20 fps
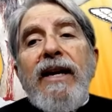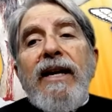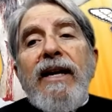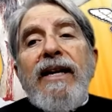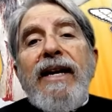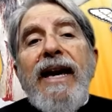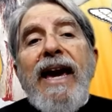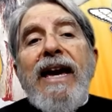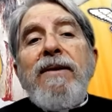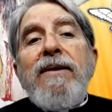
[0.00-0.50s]

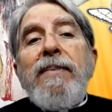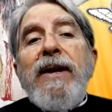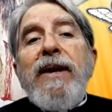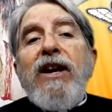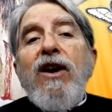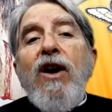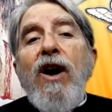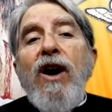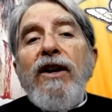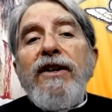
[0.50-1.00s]
can be
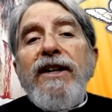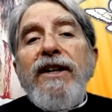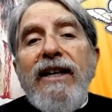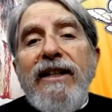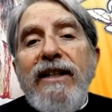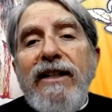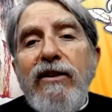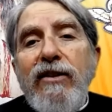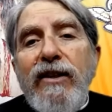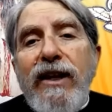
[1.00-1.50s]
called a
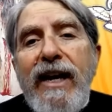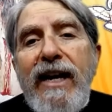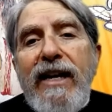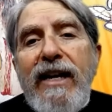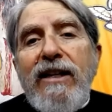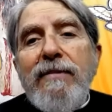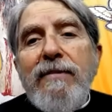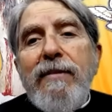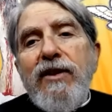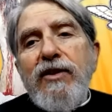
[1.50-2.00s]
little
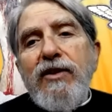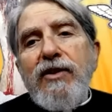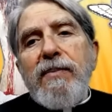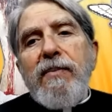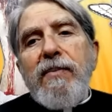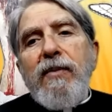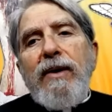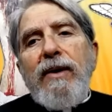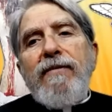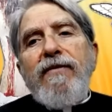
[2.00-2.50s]
kingdom of the
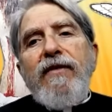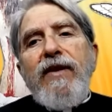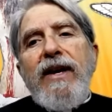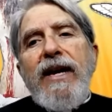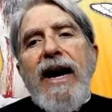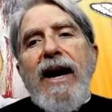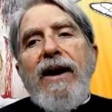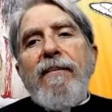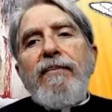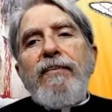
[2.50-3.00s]
supreme fiat.